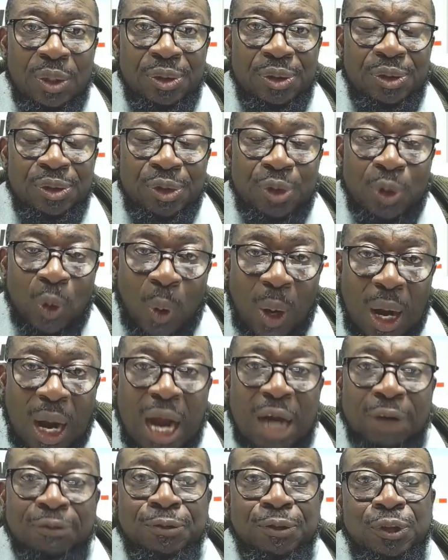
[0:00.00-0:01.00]
You
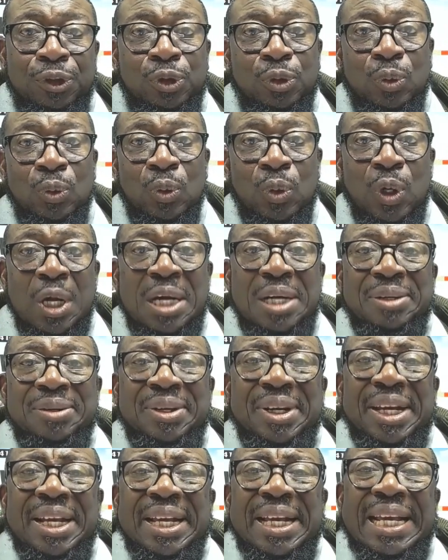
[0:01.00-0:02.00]
have to
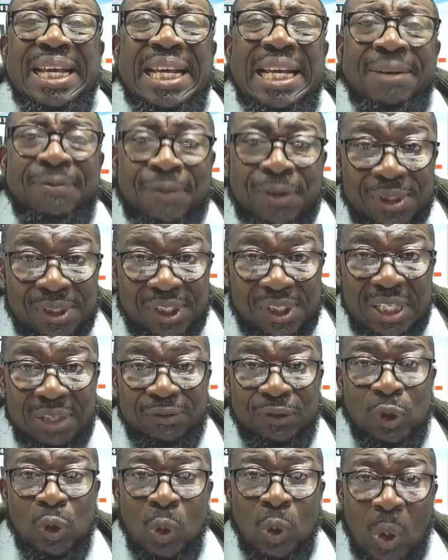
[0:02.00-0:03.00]
really give
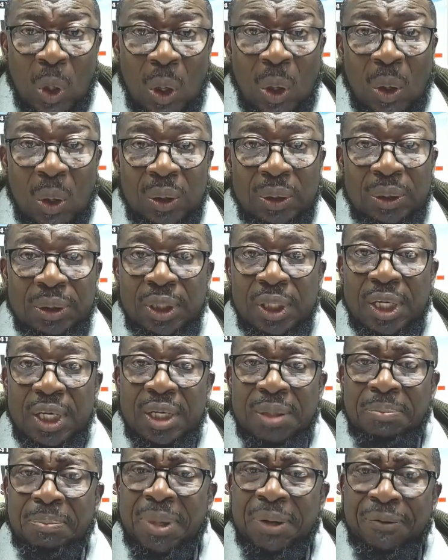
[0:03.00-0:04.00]
yourself to God
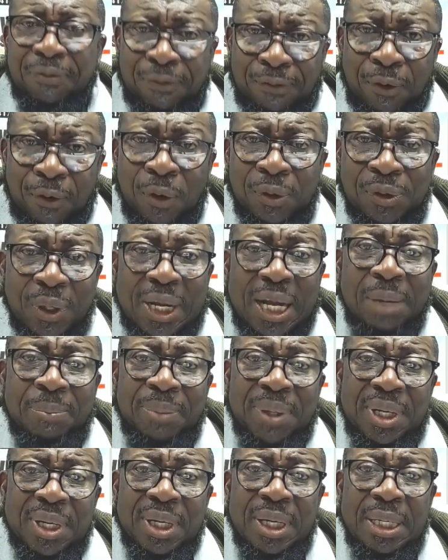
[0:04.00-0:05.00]
before you can
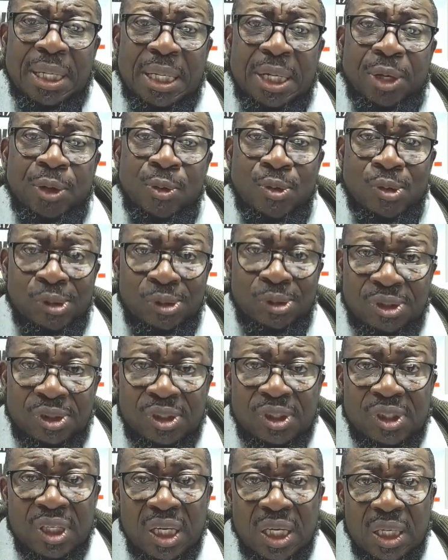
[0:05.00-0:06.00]
be
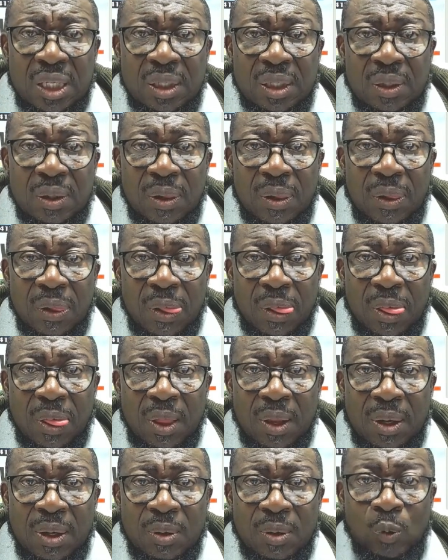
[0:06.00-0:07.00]
induced
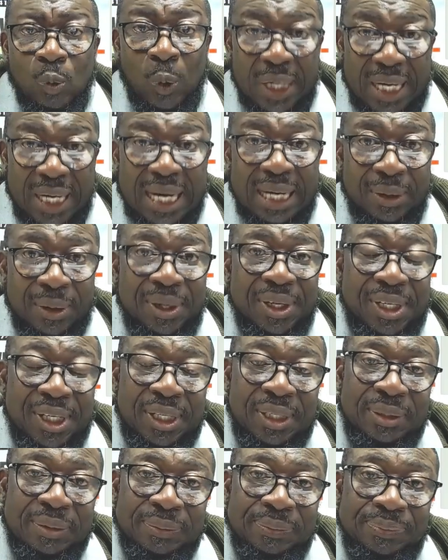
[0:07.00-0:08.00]
with the
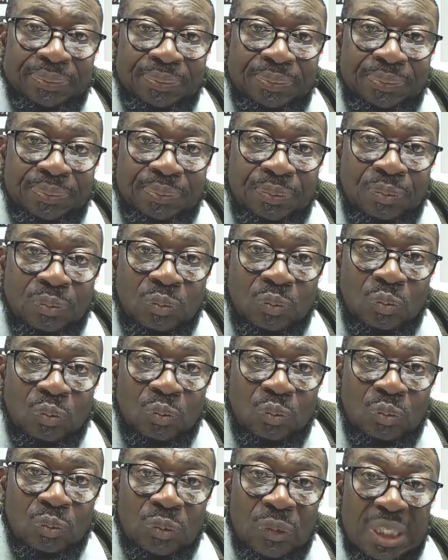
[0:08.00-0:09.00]
anointing
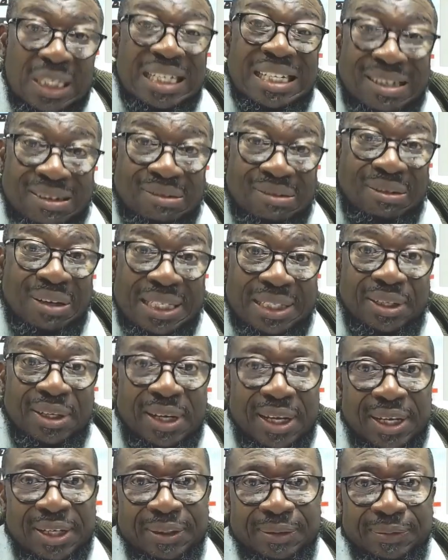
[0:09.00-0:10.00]
greatly.